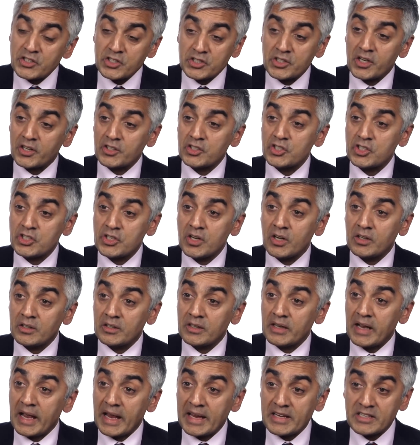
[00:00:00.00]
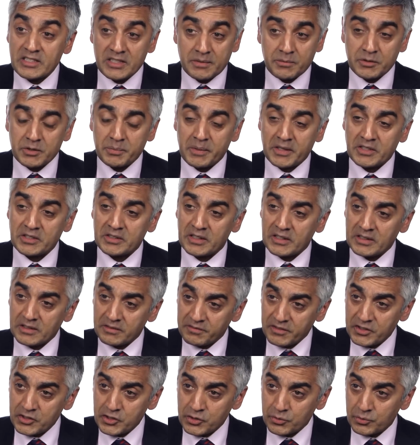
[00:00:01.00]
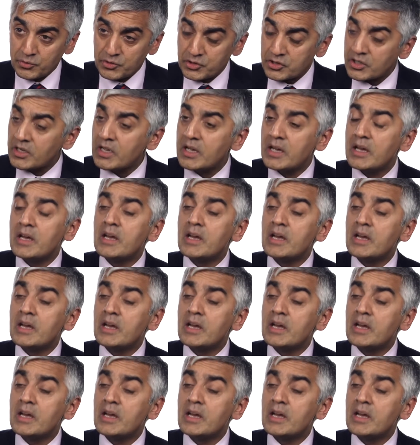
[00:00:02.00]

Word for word: such young asymptomatic individuals.